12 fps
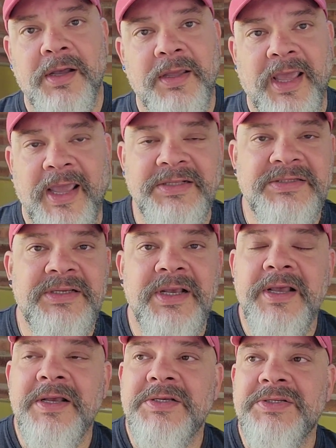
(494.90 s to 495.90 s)
gates,
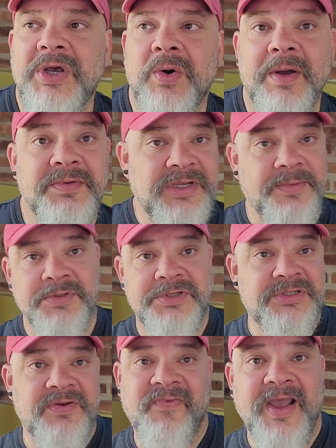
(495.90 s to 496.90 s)
so I was able
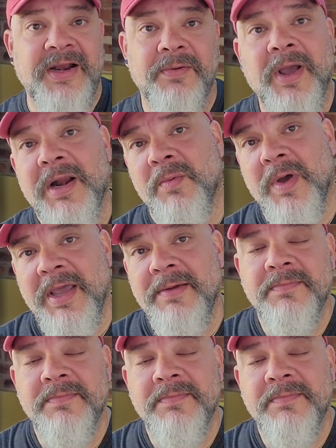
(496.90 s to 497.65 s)
just to find it right away.